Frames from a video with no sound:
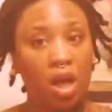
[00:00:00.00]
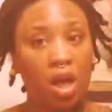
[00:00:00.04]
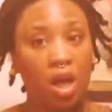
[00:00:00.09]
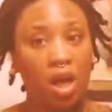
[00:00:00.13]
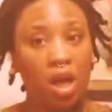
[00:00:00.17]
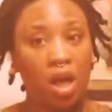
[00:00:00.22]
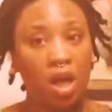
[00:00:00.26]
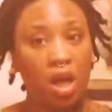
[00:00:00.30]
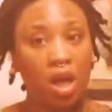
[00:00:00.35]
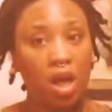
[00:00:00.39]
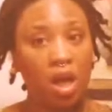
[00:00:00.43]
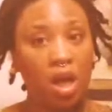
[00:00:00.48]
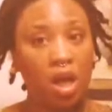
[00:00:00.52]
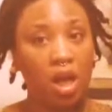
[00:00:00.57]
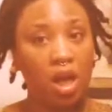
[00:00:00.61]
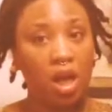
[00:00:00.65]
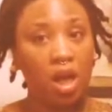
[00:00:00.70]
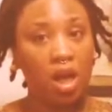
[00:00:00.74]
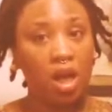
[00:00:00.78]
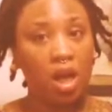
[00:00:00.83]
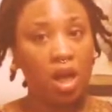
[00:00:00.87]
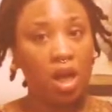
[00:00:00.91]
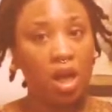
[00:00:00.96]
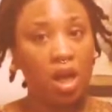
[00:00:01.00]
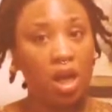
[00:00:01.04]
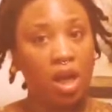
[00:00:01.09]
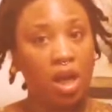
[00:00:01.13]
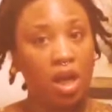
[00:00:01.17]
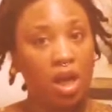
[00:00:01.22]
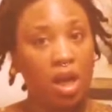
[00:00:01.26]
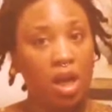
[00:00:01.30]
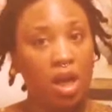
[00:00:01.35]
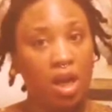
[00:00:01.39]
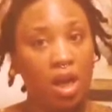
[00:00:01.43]

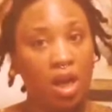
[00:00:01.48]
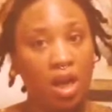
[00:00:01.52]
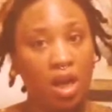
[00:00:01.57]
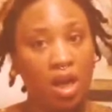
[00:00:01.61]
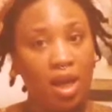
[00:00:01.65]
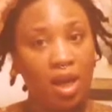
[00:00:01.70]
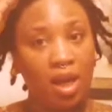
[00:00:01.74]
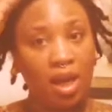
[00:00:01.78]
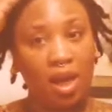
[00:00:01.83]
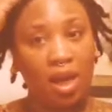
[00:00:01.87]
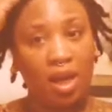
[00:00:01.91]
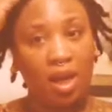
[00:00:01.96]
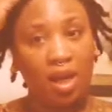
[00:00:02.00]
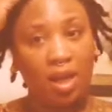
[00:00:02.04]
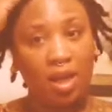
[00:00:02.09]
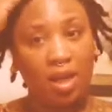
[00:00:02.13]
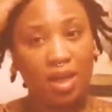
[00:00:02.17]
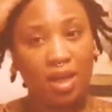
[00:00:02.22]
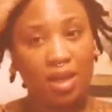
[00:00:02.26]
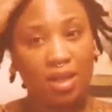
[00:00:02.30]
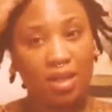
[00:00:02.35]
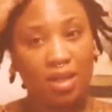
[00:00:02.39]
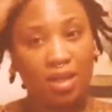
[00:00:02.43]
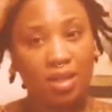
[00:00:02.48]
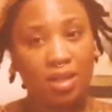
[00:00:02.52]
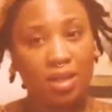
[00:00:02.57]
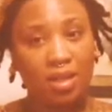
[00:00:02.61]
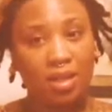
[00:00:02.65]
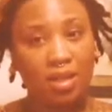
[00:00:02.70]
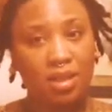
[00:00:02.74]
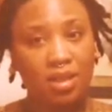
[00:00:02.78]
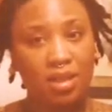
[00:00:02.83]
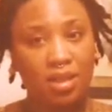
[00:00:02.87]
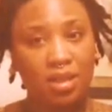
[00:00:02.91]

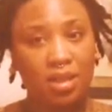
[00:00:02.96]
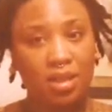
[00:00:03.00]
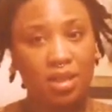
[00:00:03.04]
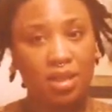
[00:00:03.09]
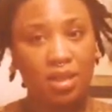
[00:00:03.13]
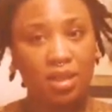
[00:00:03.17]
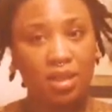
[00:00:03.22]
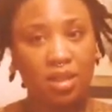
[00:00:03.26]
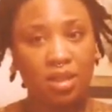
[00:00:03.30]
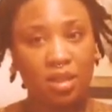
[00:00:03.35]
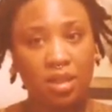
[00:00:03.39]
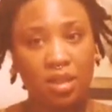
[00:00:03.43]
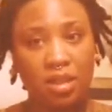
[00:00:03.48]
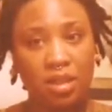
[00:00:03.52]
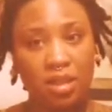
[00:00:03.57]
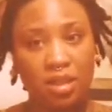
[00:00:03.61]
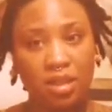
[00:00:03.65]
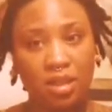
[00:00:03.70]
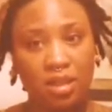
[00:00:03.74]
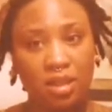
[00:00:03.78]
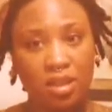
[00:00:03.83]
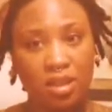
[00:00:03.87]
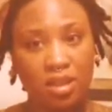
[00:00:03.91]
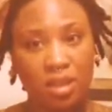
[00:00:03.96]
(no one is talking)